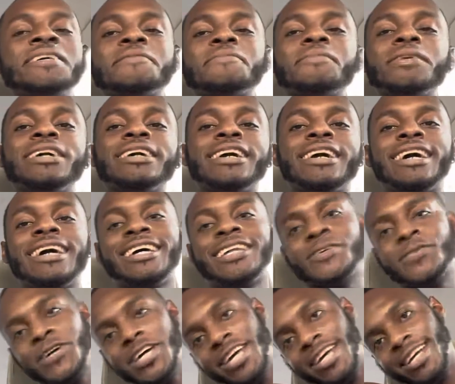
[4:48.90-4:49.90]
But yeah,
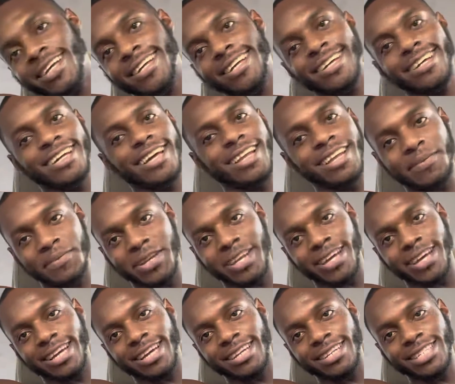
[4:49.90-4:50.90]
anyway, let me
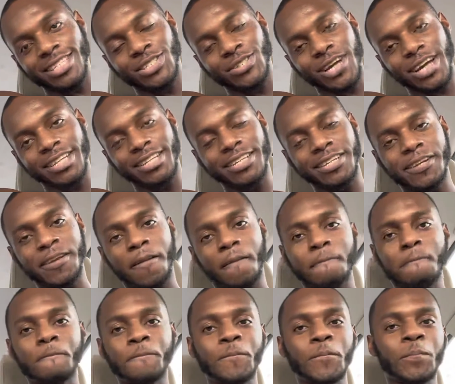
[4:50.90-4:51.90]
not get distracted.
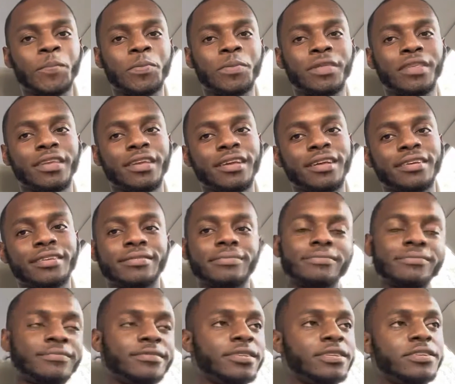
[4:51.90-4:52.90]

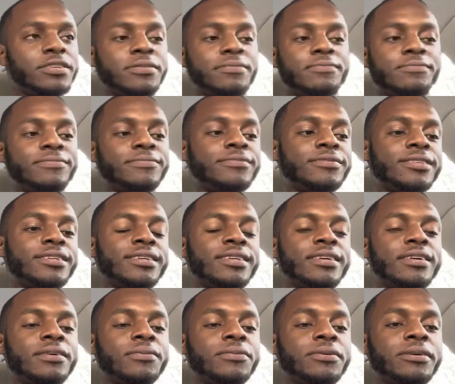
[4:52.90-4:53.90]
You know
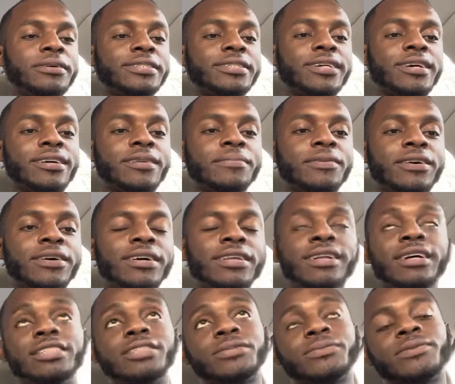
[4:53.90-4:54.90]
what I was talking about,
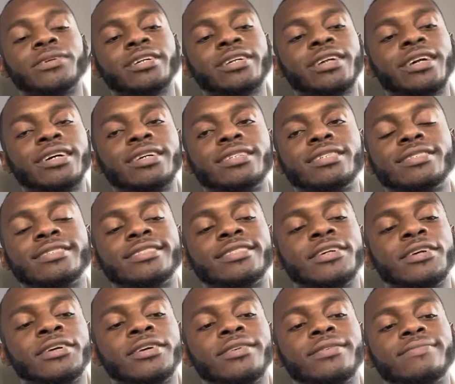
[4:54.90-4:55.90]
electric work, yeah.
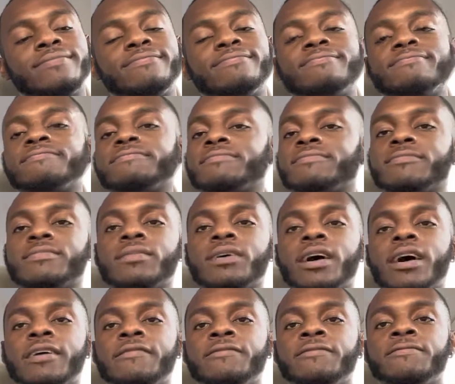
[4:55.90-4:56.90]
So
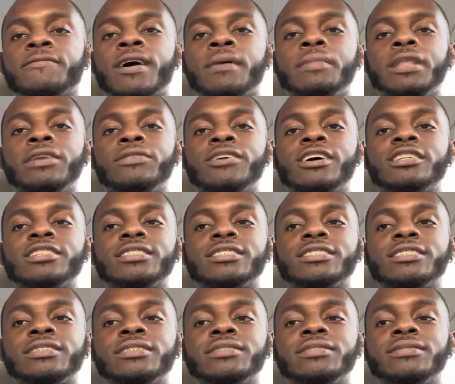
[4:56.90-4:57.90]
I have family in
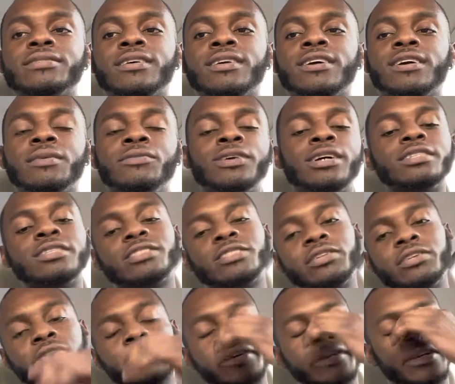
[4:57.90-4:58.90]
Rochester, New
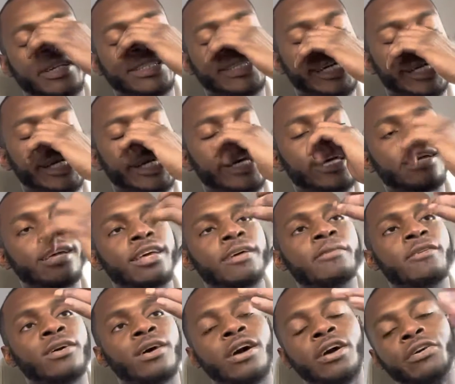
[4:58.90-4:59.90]
York, because I
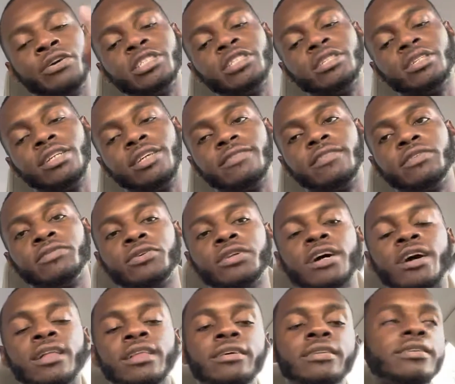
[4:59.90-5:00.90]
originally lived in Rhode
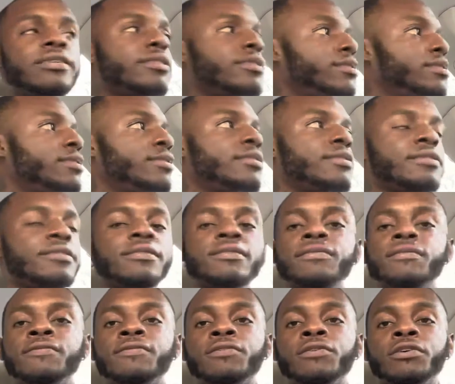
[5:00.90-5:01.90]
Island
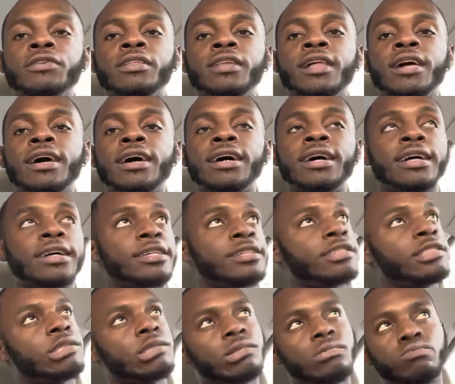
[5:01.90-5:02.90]
for the
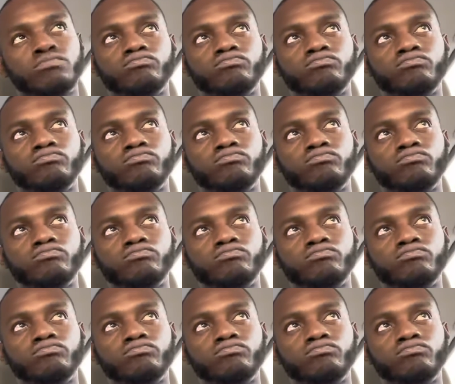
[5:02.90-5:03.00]
last